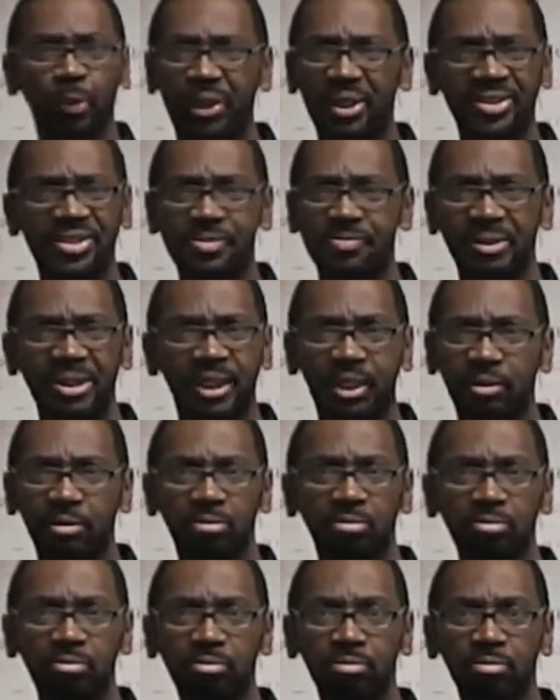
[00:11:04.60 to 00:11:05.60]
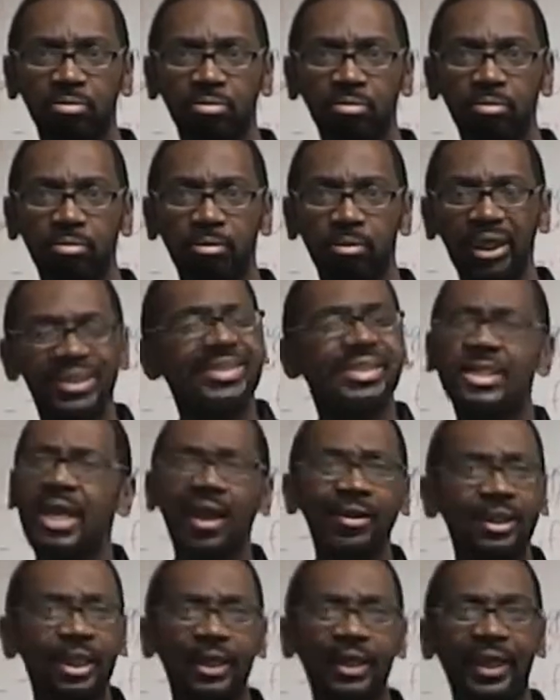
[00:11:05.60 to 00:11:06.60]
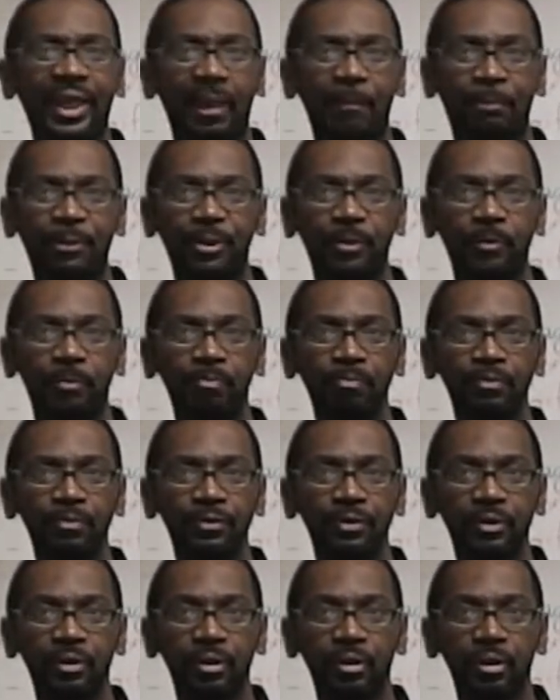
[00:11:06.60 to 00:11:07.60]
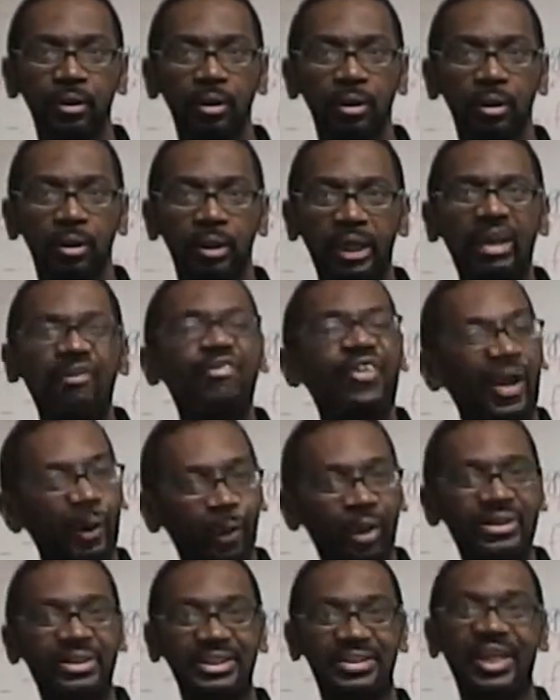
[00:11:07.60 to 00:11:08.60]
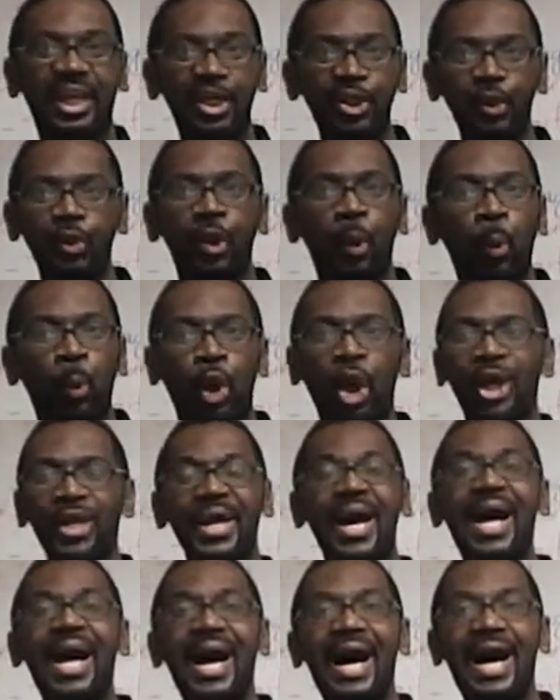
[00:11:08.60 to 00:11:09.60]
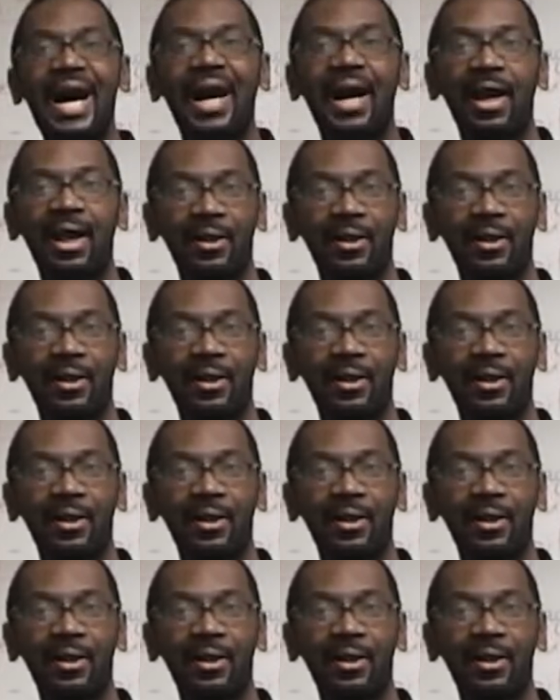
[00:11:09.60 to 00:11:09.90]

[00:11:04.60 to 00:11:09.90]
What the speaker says: with its meaning. It's not going to help you. If I were to tell you the word a,